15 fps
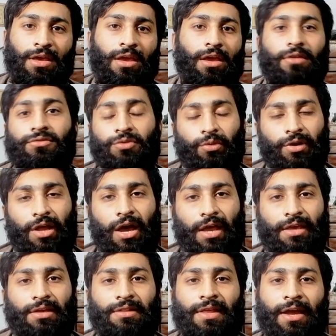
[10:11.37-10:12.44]
If you
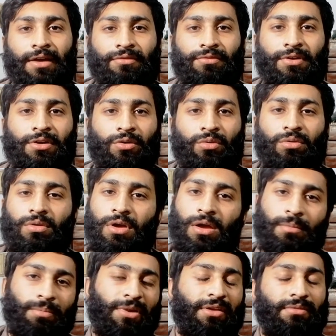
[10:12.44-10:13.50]
like that video,
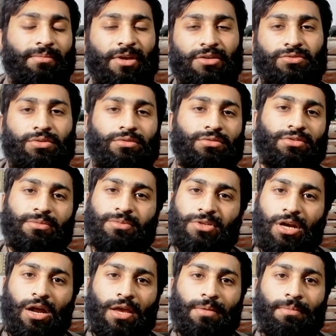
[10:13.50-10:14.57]
please make sure to
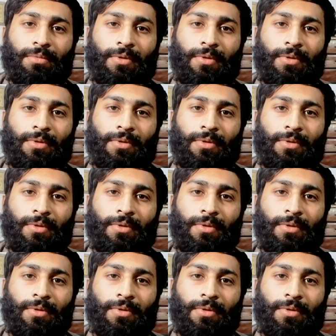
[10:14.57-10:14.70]
subscribe.